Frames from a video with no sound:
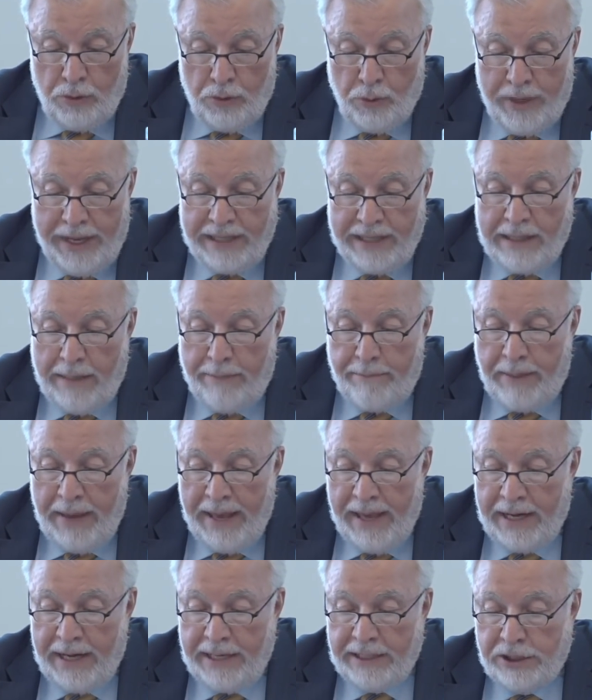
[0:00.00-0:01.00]
to get the
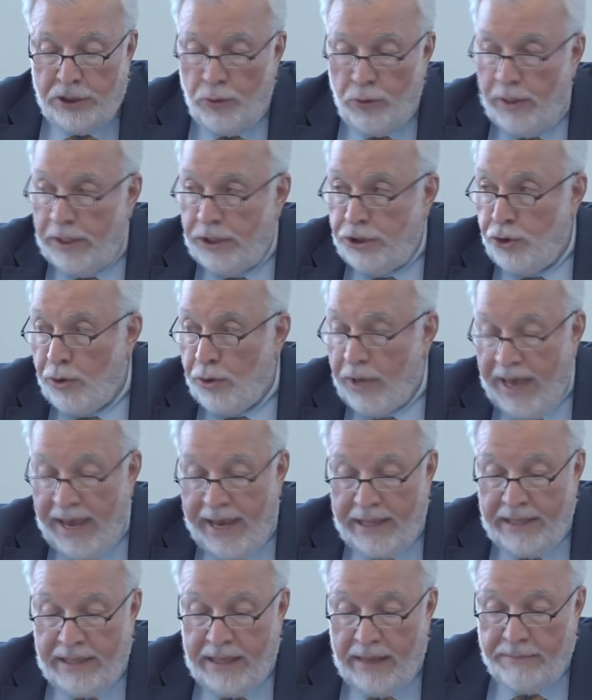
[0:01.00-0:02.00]
parents to
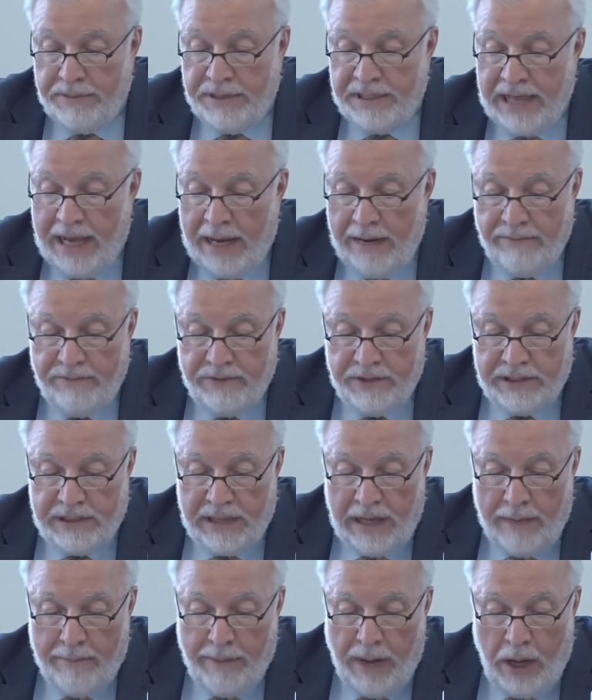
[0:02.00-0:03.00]
educate
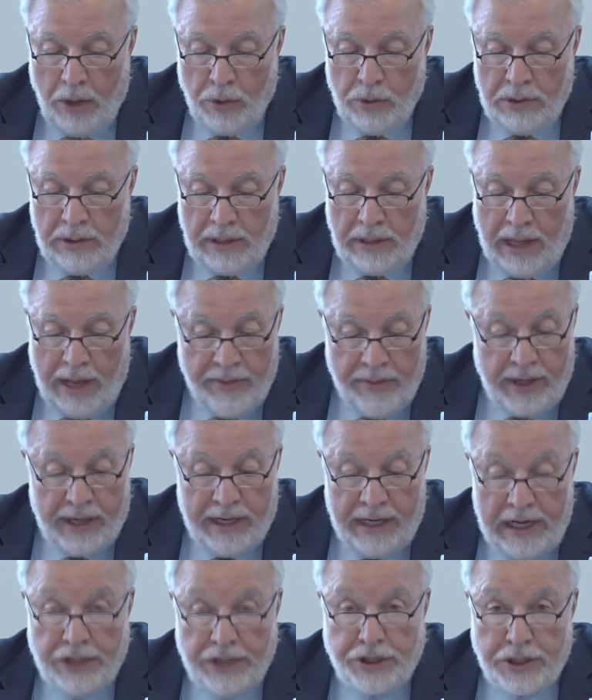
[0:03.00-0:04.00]
themselves about other
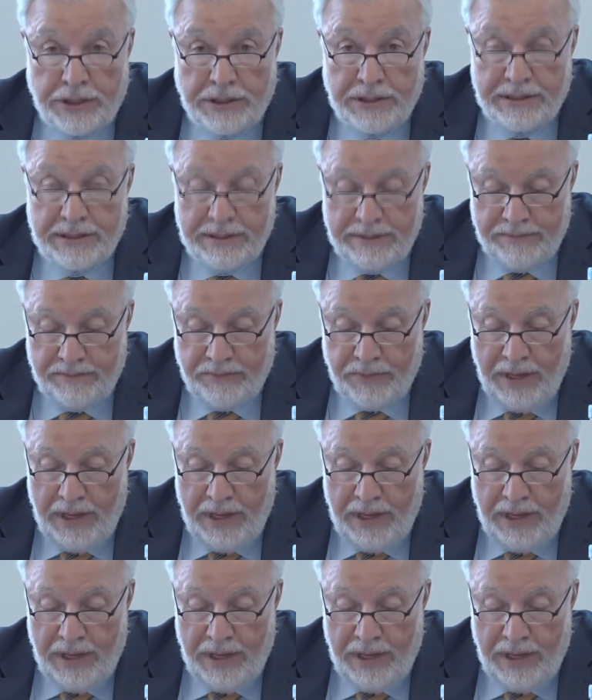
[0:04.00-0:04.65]
religions